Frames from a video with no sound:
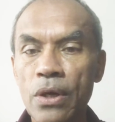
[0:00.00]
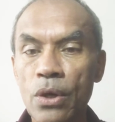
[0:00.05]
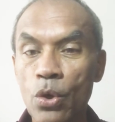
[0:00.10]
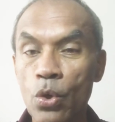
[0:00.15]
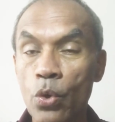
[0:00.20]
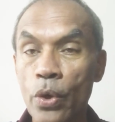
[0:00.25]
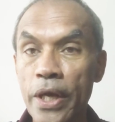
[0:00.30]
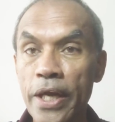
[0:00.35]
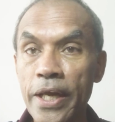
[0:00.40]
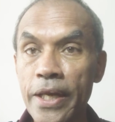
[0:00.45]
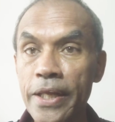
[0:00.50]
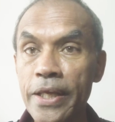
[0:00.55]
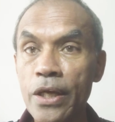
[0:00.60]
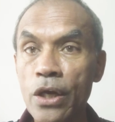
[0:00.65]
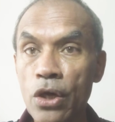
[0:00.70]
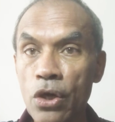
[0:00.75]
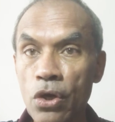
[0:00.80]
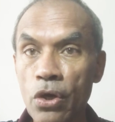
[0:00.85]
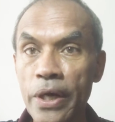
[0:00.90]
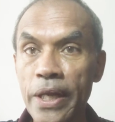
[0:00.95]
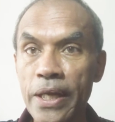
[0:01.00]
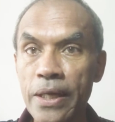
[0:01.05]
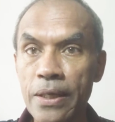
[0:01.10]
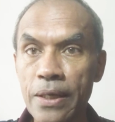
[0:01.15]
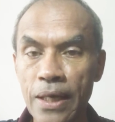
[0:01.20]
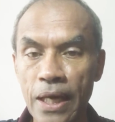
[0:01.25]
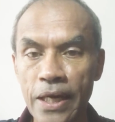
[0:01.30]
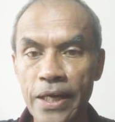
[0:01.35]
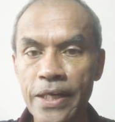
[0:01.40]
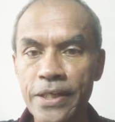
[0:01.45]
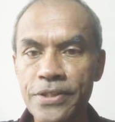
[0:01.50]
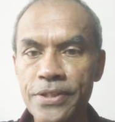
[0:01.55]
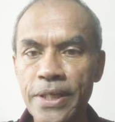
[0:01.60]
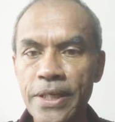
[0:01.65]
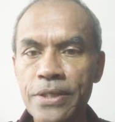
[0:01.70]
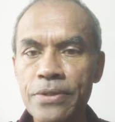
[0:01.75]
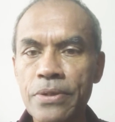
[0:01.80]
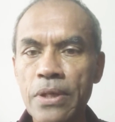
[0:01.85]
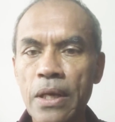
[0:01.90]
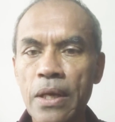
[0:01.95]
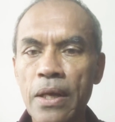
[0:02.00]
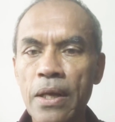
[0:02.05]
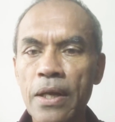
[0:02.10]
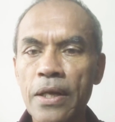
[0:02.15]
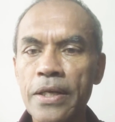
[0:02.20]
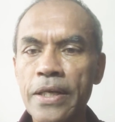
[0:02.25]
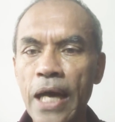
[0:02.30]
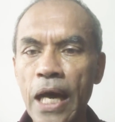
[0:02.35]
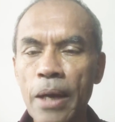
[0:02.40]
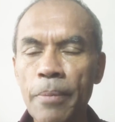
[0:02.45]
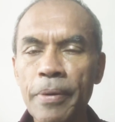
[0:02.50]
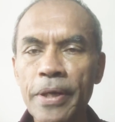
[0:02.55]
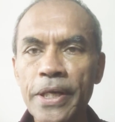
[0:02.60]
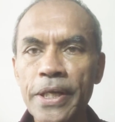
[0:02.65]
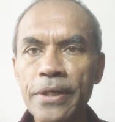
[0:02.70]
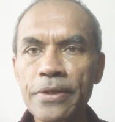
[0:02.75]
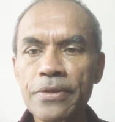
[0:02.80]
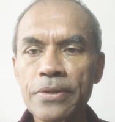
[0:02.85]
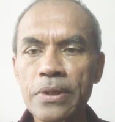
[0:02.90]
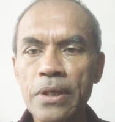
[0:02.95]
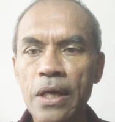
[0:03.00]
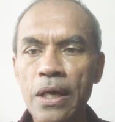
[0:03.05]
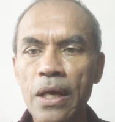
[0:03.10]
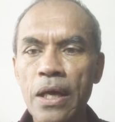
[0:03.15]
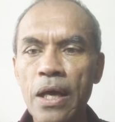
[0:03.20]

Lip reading: or any chronic lung disease, diabetes,